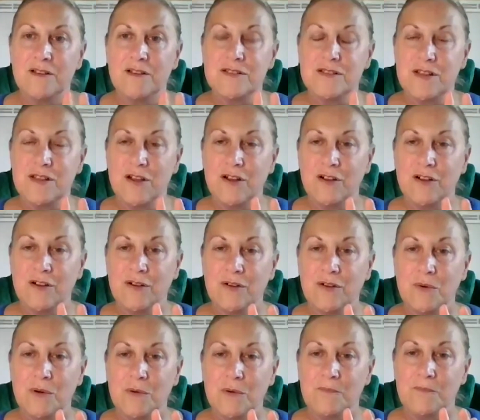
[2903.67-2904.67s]

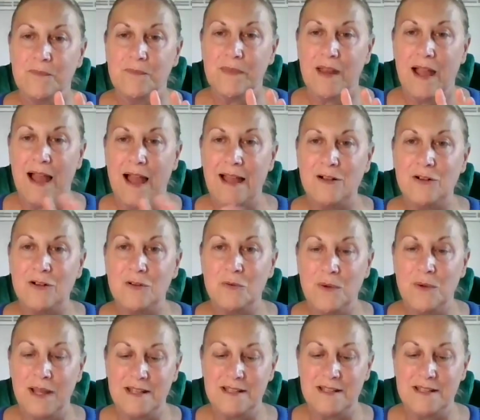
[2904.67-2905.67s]
So I
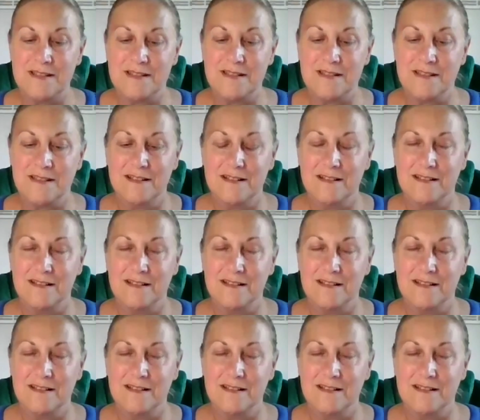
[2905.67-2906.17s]
always